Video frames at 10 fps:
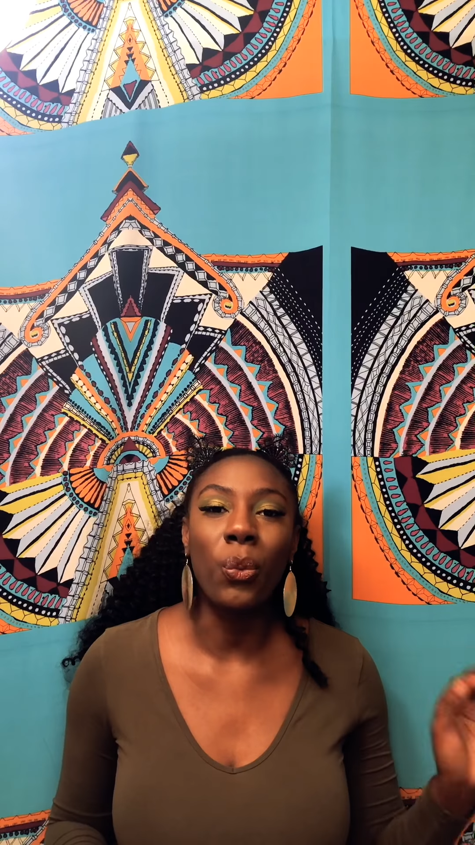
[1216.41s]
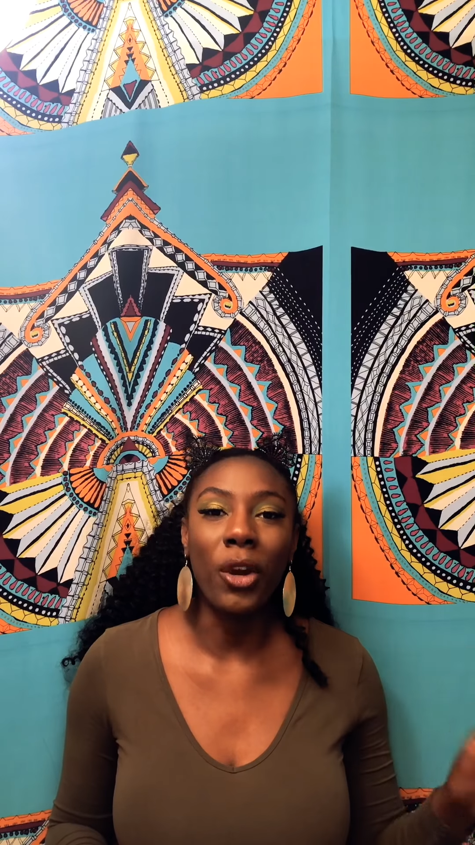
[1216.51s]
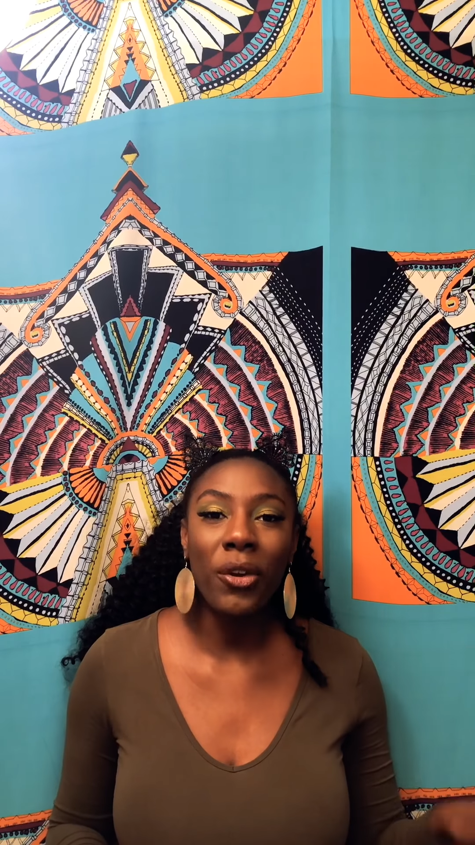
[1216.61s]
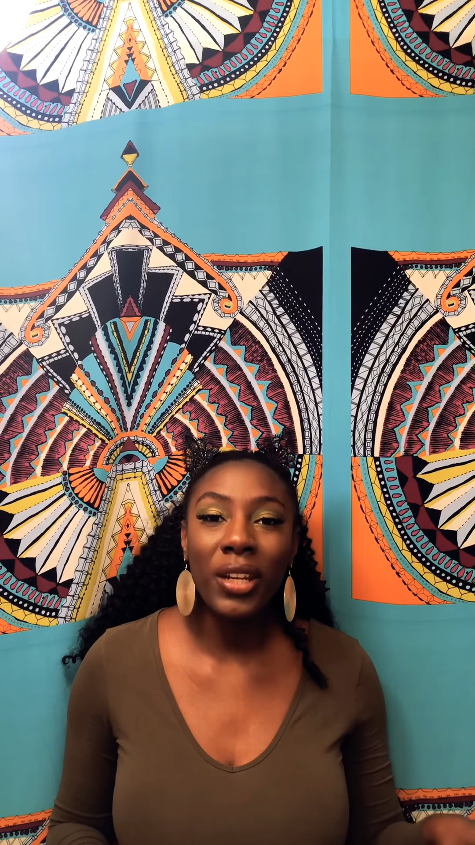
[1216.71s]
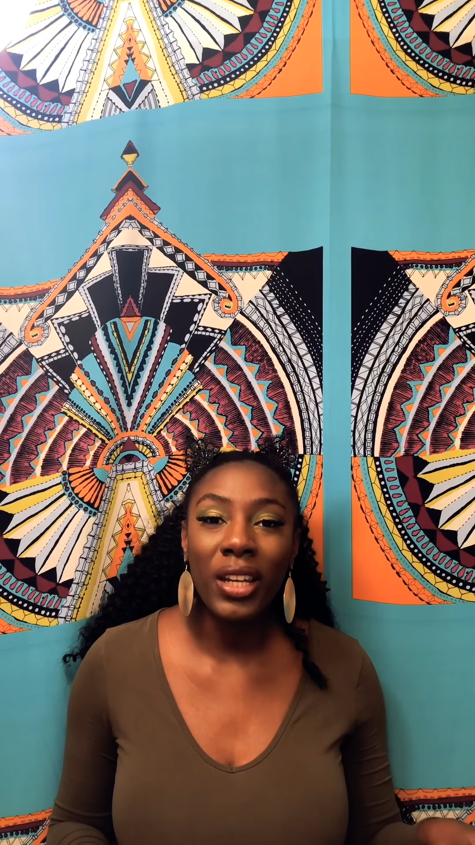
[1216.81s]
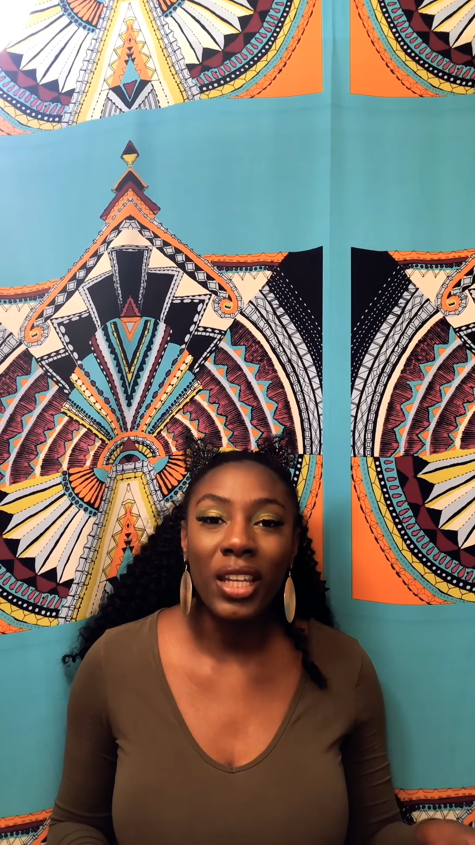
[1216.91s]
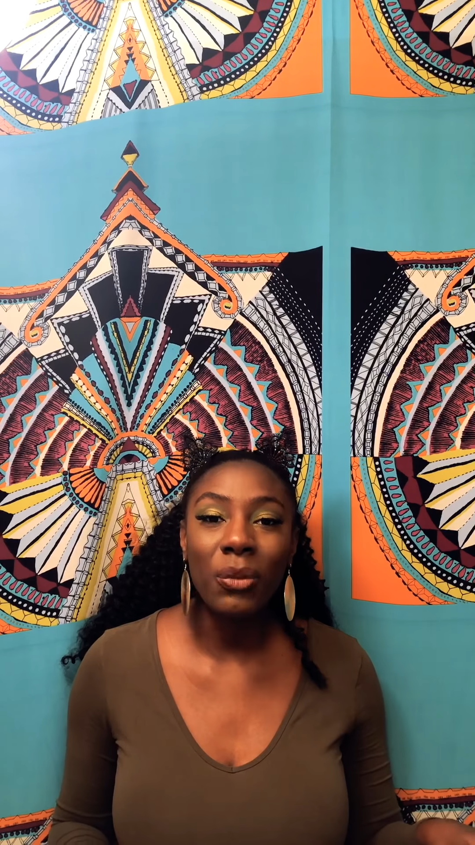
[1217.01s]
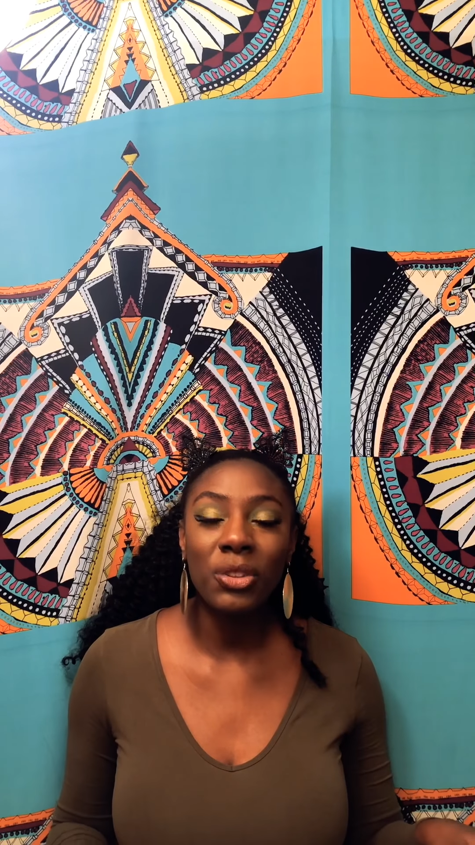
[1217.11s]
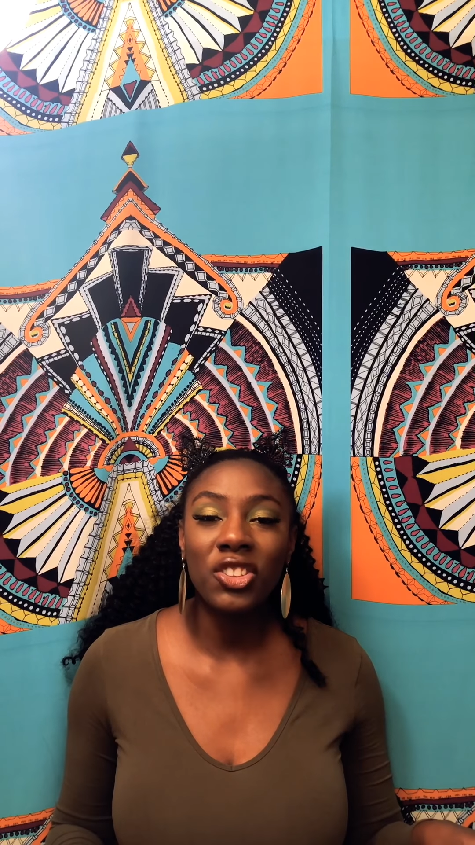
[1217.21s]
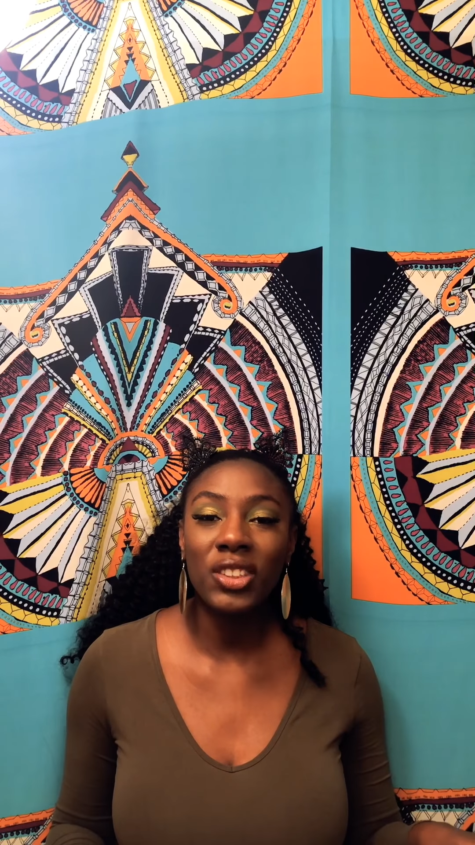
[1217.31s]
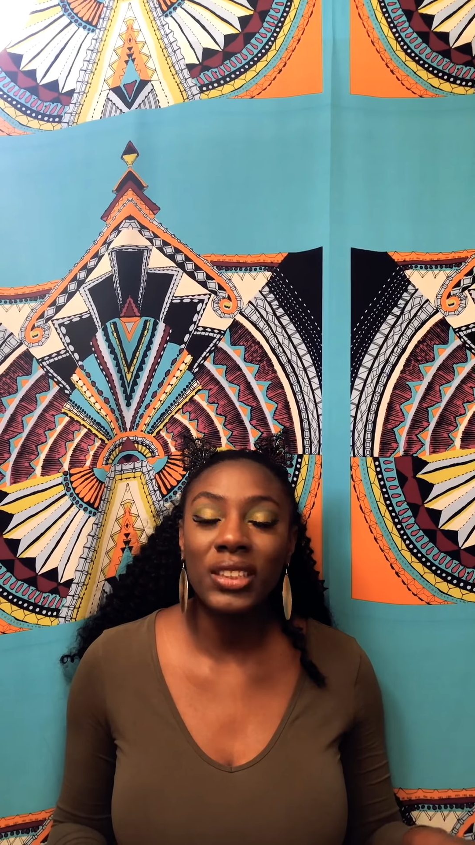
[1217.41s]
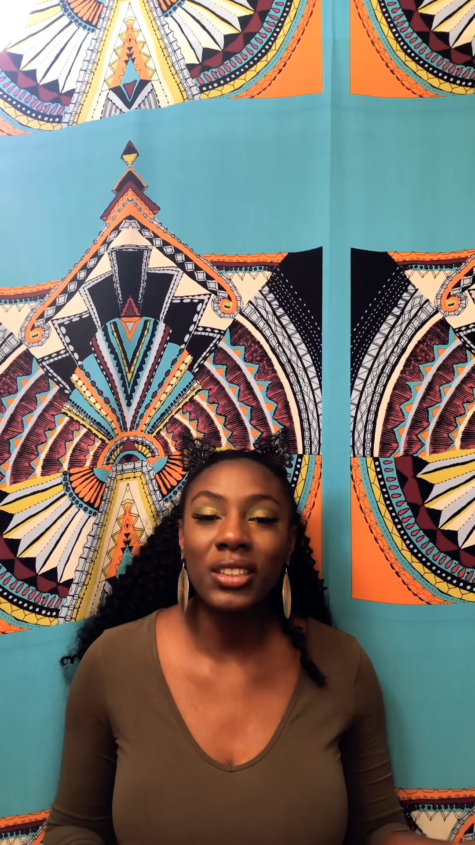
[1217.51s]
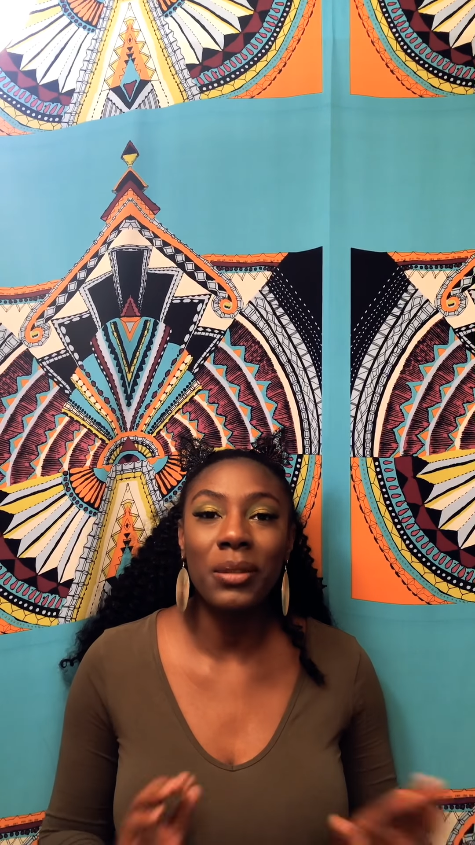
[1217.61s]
worded it was just